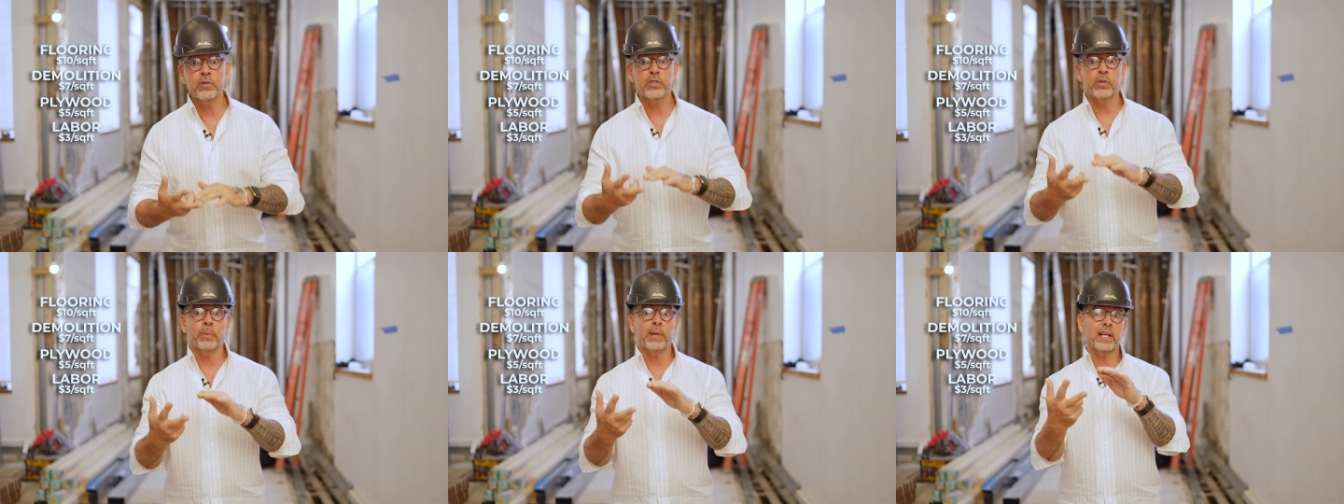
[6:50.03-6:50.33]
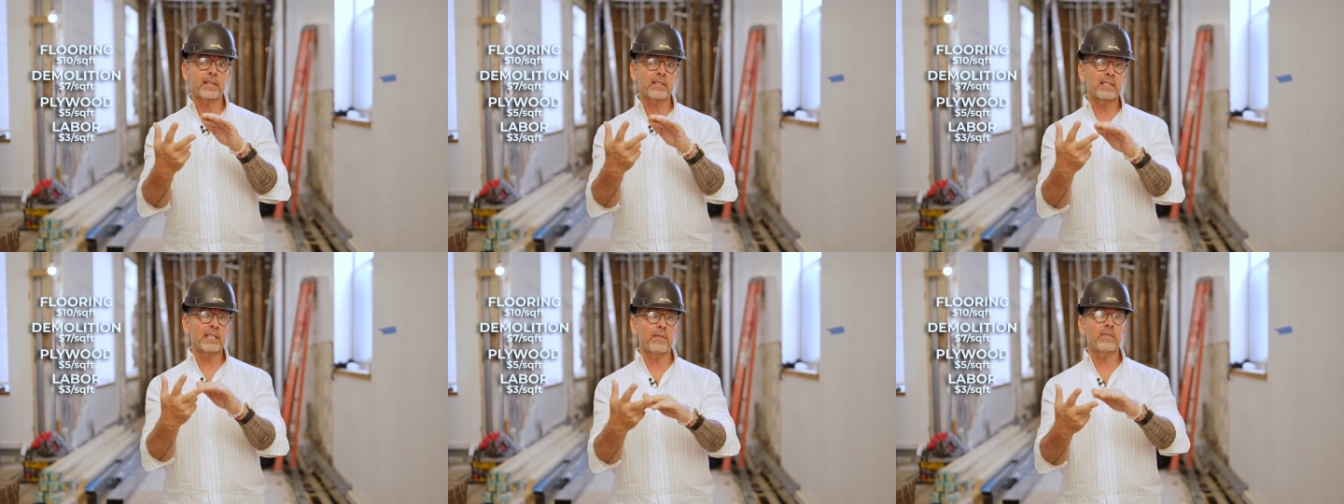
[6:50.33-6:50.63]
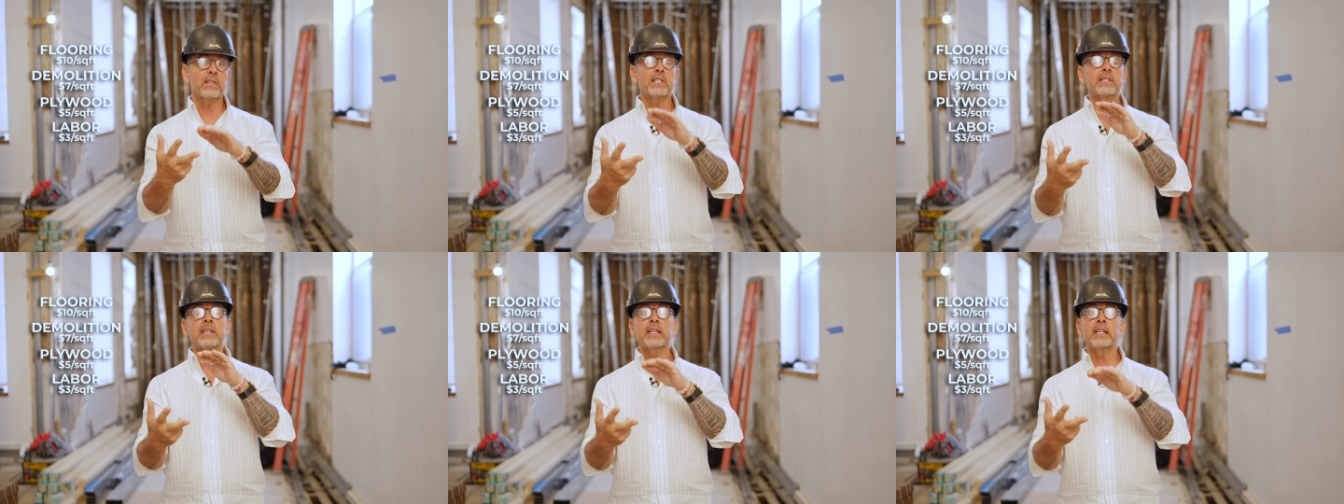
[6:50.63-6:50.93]
So we got
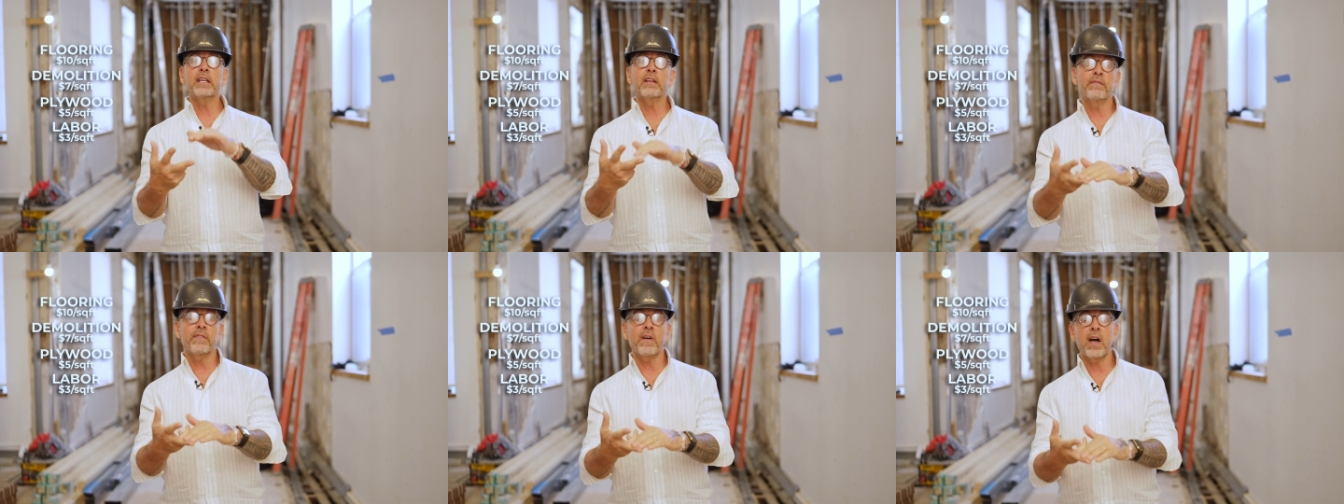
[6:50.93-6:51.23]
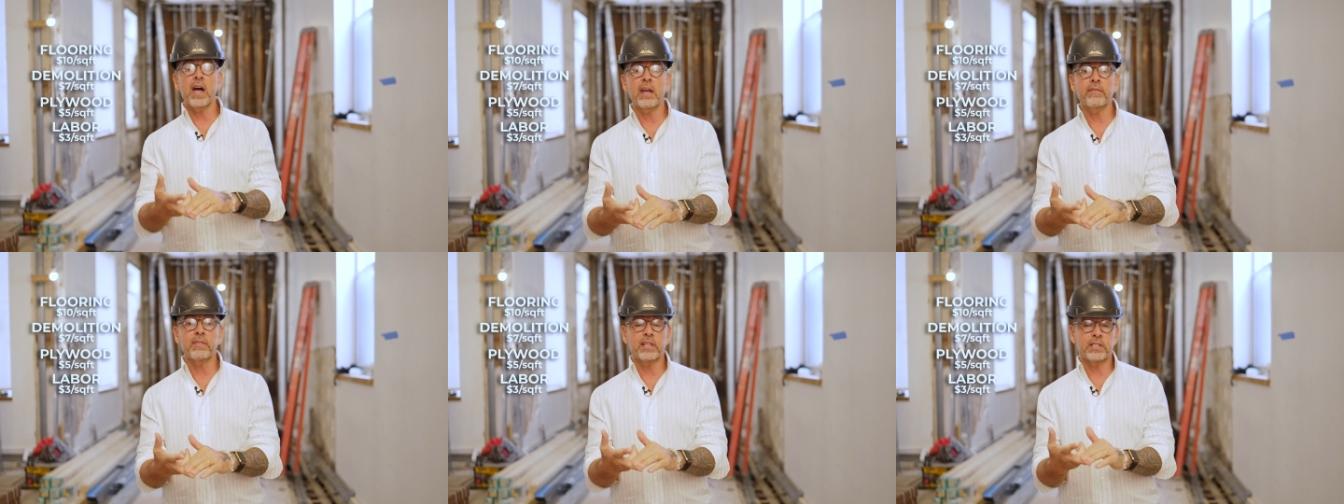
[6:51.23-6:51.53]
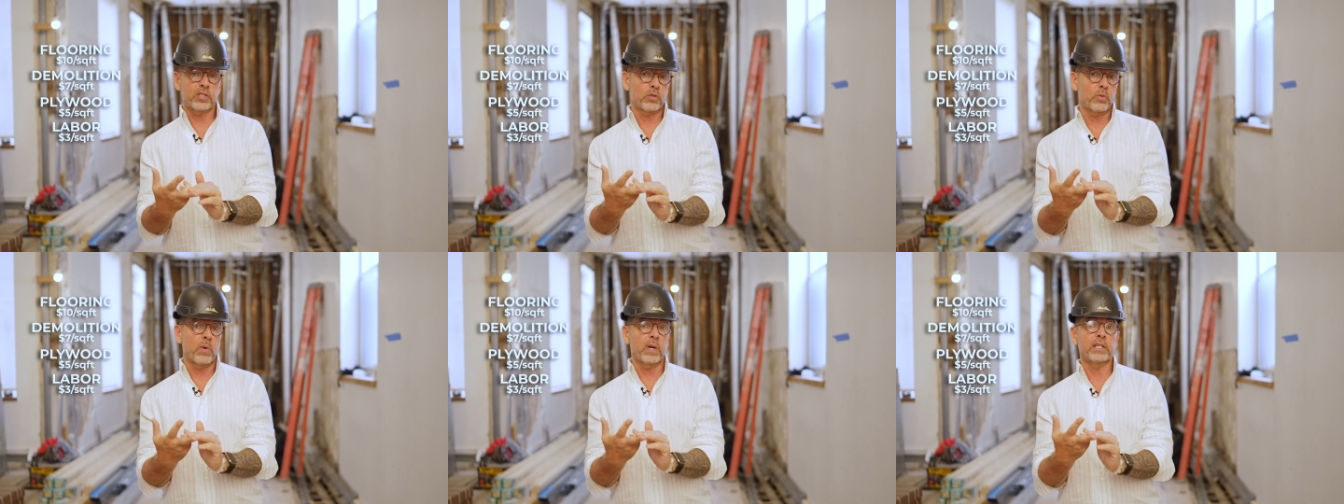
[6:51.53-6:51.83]
17 and 5,
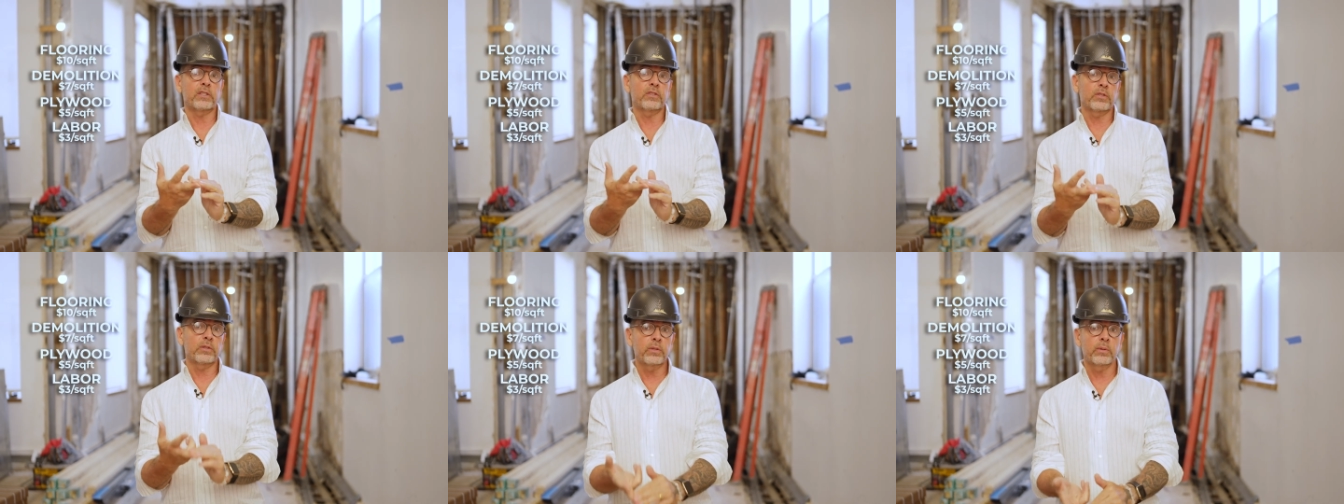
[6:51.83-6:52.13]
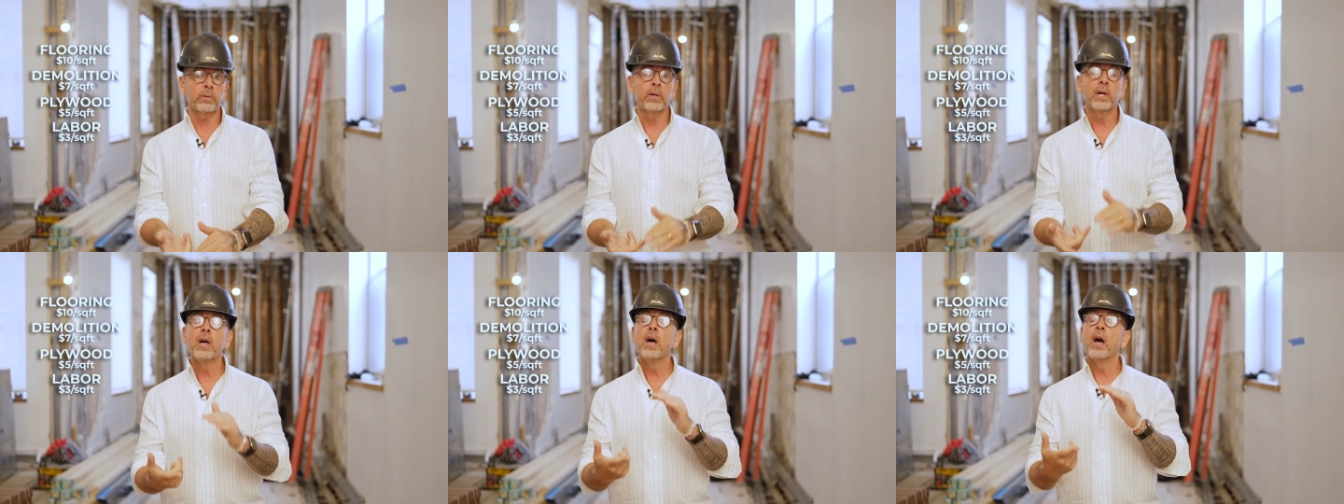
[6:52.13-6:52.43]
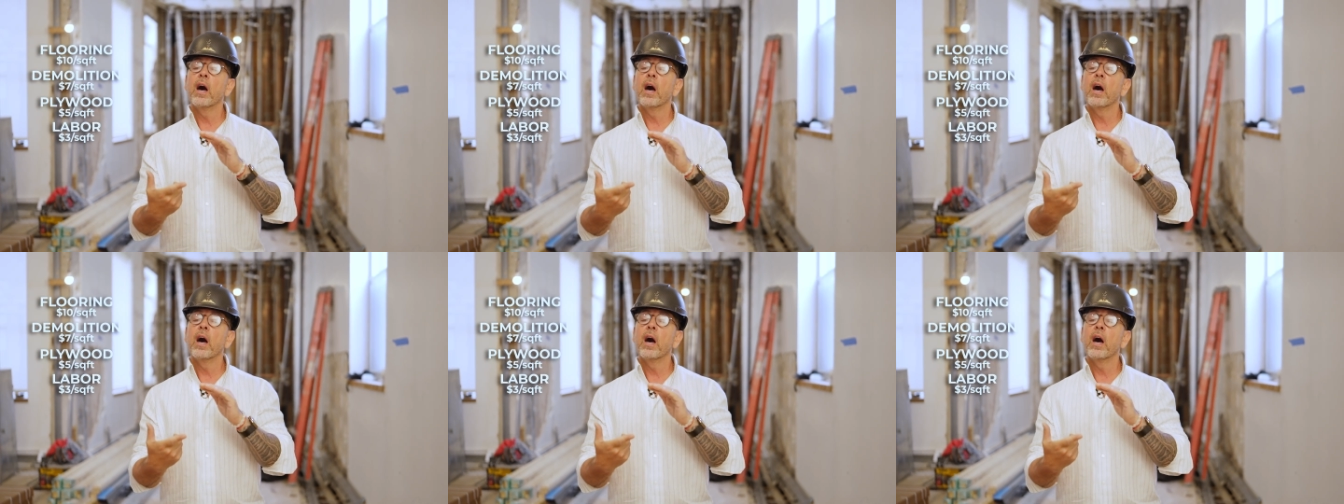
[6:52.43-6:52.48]
that's 22.